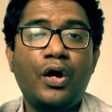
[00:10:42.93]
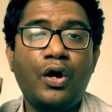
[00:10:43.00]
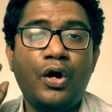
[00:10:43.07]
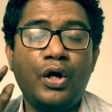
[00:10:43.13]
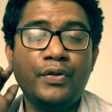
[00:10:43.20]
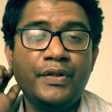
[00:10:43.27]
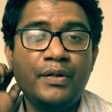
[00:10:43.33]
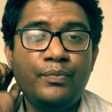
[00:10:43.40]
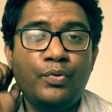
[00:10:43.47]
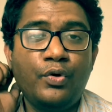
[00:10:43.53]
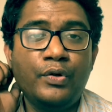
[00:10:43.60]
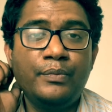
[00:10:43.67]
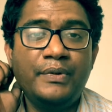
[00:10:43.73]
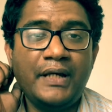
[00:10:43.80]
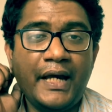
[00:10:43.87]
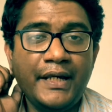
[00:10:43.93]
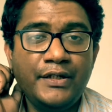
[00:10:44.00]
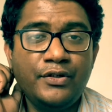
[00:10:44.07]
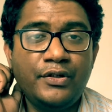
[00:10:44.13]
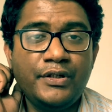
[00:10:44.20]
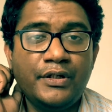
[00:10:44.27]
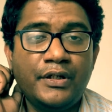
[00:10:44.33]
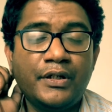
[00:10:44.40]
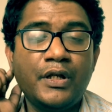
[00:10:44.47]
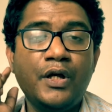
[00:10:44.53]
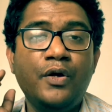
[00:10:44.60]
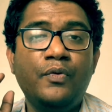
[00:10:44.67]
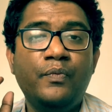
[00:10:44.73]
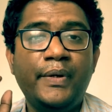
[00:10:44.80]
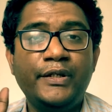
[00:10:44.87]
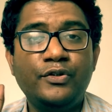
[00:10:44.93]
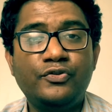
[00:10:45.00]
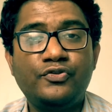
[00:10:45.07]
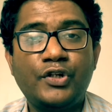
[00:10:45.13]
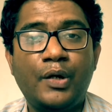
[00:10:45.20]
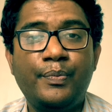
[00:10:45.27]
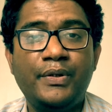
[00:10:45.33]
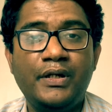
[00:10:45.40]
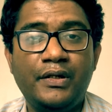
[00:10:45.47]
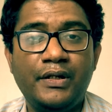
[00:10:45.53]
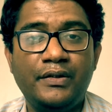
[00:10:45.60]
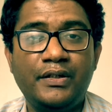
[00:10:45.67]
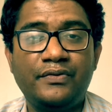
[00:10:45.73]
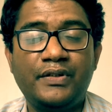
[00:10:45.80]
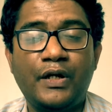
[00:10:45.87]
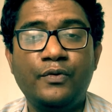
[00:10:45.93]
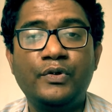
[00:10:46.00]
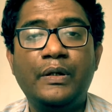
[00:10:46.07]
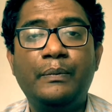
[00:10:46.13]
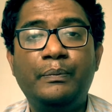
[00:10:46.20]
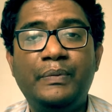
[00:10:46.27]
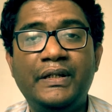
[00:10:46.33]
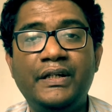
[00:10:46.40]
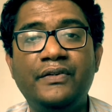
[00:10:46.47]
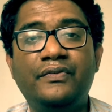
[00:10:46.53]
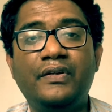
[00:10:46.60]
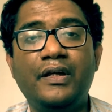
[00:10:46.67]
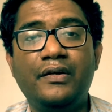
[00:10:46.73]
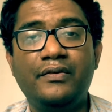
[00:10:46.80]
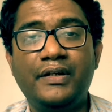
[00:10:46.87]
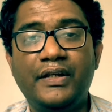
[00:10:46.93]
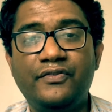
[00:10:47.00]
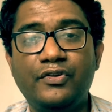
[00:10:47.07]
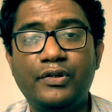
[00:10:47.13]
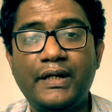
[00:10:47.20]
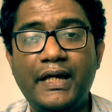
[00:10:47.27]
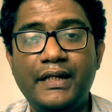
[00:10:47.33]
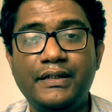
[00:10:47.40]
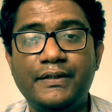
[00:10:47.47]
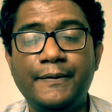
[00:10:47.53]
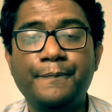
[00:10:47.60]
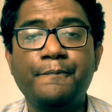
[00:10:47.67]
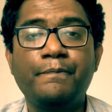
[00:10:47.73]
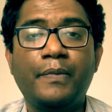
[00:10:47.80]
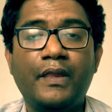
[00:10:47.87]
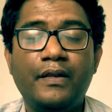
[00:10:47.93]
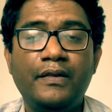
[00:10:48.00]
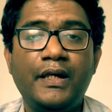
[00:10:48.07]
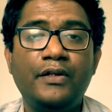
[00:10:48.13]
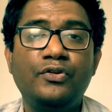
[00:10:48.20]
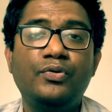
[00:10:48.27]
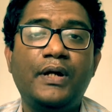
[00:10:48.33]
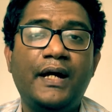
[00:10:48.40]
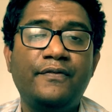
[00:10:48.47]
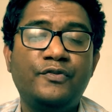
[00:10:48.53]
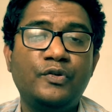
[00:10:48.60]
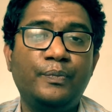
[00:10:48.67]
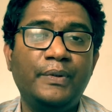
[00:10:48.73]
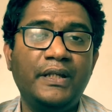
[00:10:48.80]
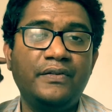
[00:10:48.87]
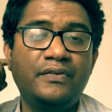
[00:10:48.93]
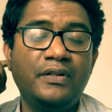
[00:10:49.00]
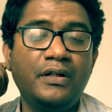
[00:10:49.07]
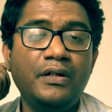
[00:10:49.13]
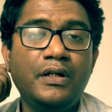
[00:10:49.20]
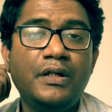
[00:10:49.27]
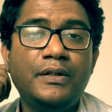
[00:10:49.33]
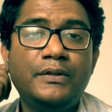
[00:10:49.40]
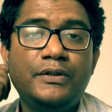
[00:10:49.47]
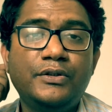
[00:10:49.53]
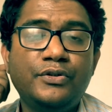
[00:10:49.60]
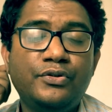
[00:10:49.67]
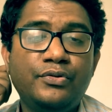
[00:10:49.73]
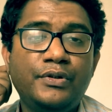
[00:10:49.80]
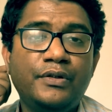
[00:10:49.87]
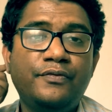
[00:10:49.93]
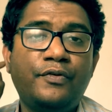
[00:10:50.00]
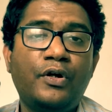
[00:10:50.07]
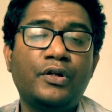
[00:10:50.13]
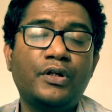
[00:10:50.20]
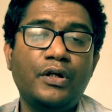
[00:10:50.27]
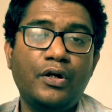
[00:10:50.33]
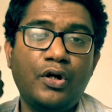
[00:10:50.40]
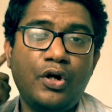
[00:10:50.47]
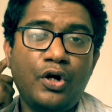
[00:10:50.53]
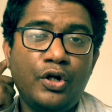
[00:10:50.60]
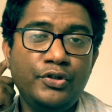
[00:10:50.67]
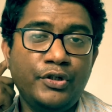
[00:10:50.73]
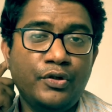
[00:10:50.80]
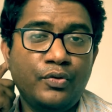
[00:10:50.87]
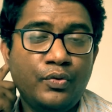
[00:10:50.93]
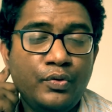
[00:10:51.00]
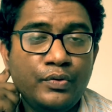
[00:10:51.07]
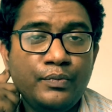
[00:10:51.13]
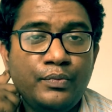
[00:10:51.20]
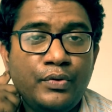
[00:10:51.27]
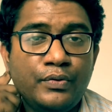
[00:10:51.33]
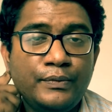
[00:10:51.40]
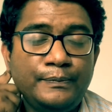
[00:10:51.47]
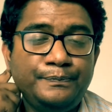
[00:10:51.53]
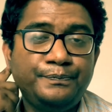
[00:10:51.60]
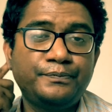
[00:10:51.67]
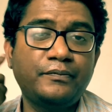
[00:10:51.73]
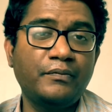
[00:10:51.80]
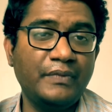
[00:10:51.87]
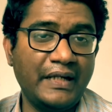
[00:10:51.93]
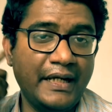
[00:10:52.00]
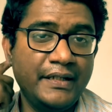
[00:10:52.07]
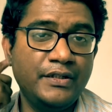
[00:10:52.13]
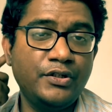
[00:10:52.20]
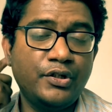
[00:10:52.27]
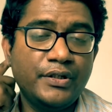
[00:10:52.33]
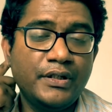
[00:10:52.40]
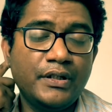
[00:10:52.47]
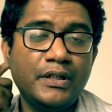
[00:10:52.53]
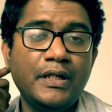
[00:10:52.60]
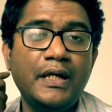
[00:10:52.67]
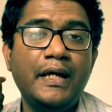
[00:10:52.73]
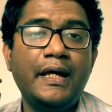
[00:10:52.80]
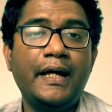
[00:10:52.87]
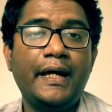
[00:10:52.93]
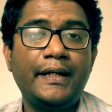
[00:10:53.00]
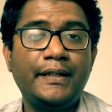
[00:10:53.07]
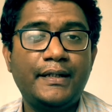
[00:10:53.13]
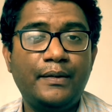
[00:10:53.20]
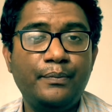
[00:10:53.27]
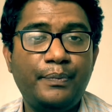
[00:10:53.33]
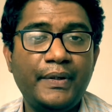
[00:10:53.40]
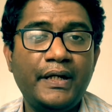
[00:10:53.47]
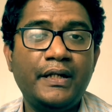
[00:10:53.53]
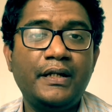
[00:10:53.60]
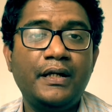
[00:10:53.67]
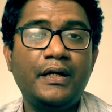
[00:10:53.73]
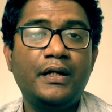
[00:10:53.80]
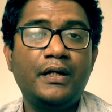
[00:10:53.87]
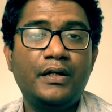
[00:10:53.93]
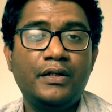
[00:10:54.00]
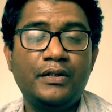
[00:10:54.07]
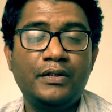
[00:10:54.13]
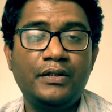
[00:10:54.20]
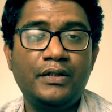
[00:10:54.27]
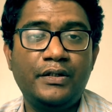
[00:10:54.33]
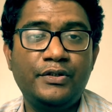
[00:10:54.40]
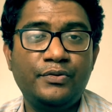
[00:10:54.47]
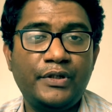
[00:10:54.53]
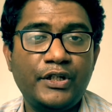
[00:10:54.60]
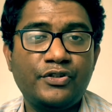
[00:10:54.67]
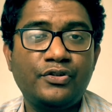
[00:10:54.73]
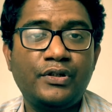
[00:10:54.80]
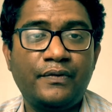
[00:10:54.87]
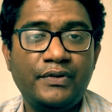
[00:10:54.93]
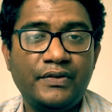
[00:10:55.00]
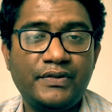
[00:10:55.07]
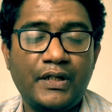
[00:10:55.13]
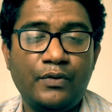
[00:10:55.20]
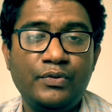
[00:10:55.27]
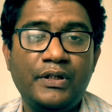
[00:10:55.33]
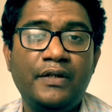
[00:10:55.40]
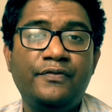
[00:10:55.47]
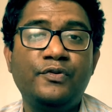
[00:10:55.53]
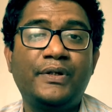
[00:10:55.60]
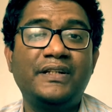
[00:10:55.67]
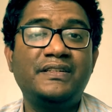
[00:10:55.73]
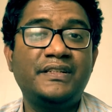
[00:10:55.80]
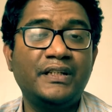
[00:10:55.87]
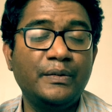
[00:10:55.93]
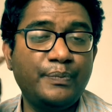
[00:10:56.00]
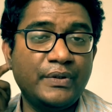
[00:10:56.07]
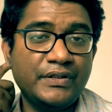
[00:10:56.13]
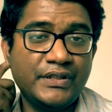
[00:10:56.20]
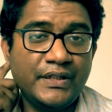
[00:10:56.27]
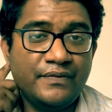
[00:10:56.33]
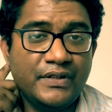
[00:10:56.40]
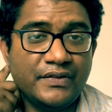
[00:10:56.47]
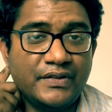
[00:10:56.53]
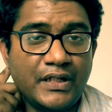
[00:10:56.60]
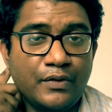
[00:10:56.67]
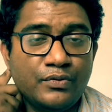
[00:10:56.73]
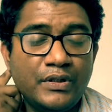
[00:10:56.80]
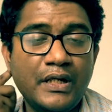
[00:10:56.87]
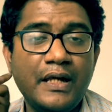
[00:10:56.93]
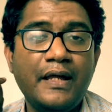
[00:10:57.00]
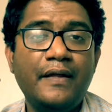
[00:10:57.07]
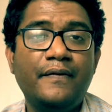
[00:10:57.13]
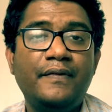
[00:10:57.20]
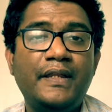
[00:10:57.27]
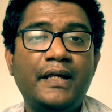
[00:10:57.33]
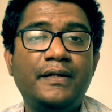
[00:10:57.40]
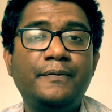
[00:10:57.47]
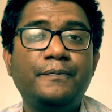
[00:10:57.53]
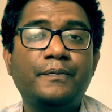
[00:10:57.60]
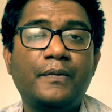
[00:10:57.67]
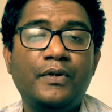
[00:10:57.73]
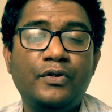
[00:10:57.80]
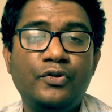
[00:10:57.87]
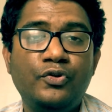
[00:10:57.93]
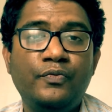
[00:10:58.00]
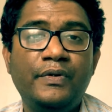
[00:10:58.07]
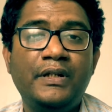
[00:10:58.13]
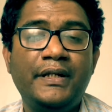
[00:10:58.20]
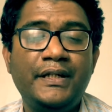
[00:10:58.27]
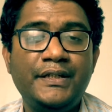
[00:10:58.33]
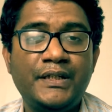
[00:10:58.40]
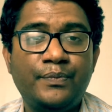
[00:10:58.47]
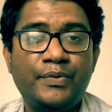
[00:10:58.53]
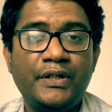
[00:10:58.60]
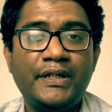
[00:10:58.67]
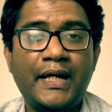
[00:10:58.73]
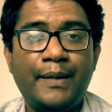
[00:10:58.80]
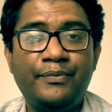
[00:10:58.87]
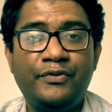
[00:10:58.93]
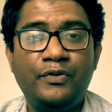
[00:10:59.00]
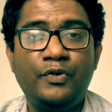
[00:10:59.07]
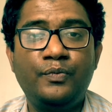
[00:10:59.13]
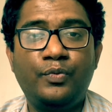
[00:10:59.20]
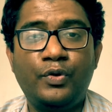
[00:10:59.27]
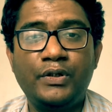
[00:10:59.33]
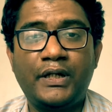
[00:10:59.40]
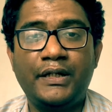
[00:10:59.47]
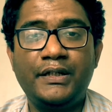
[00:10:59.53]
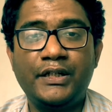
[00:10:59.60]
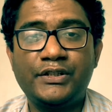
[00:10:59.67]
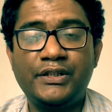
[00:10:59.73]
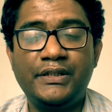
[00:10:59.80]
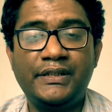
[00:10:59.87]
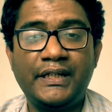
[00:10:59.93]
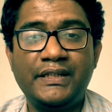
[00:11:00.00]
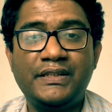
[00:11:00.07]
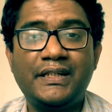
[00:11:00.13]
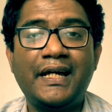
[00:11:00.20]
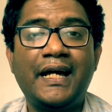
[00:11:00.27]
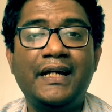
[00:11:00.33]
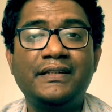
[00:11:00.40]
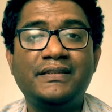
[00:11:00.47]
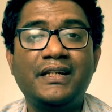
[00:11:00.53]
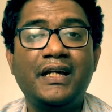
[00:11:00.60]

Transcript: on the bone behind your ear. When you stop hearing the sound, please raise your hand. Then you have to place the tuning fork on your own bone behind your ear and compare the duration of the sound. If you can still perceive the sound, then you will interpret absolute bone conduction test as